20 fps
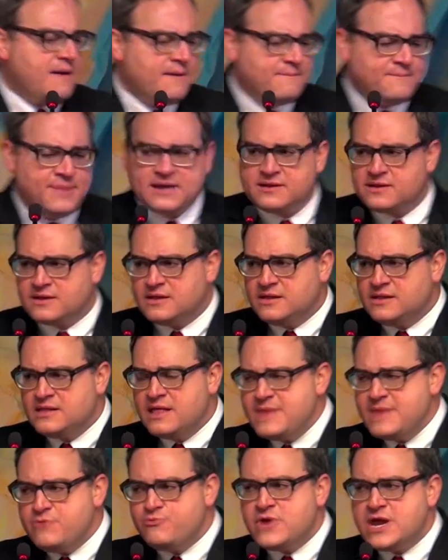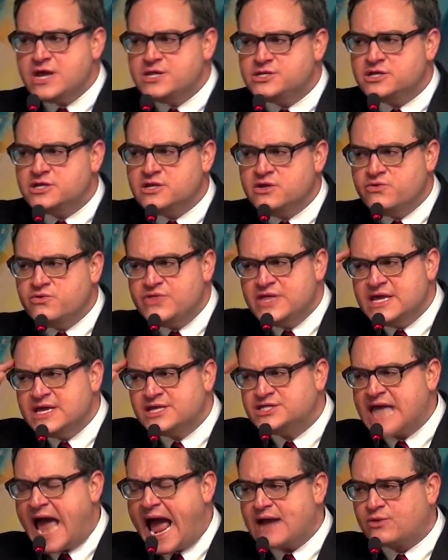But let me read to you the
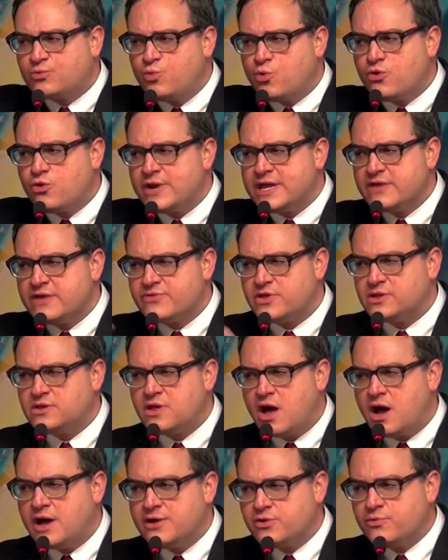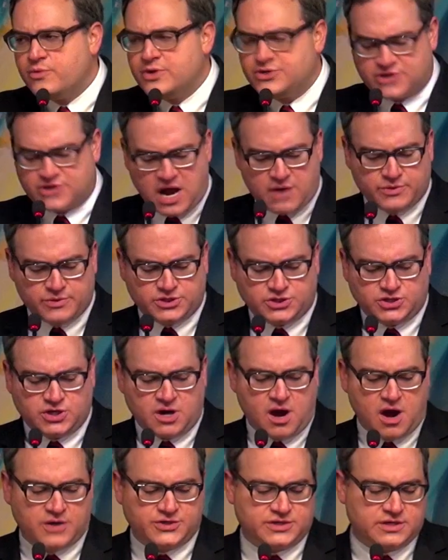exact wording of the law under which I was
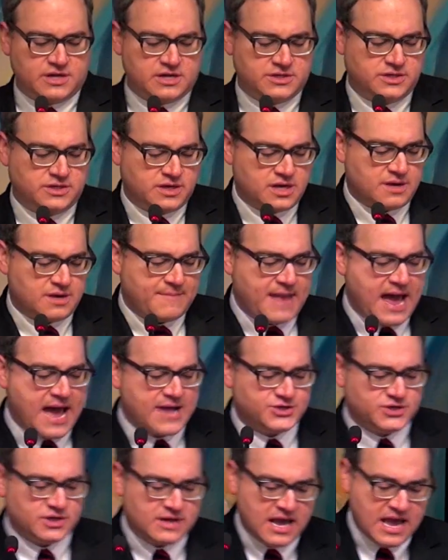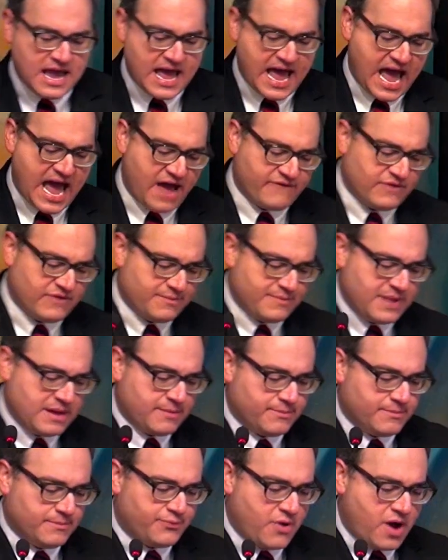charged. As you can imagine, having
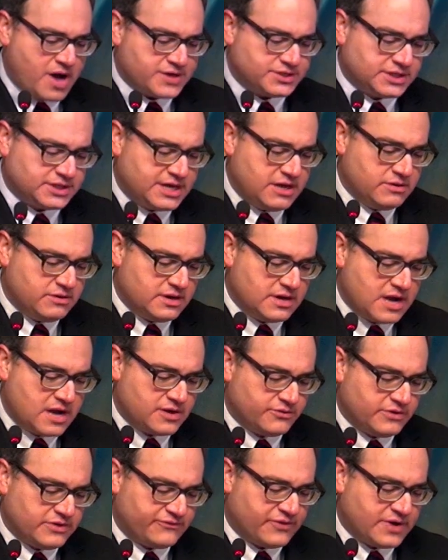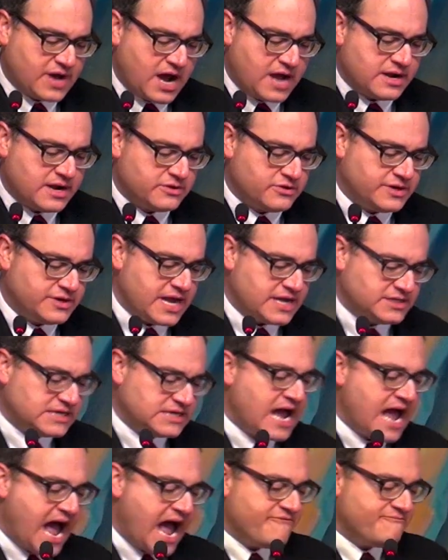been prosecuted under it for 900 days,
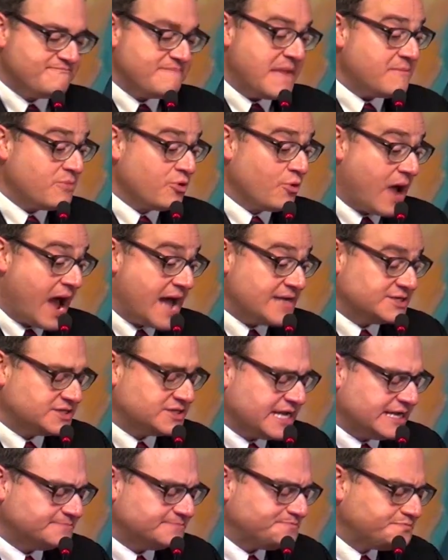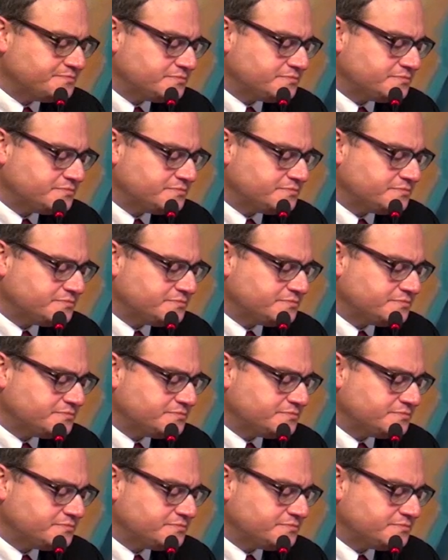I've memorized it.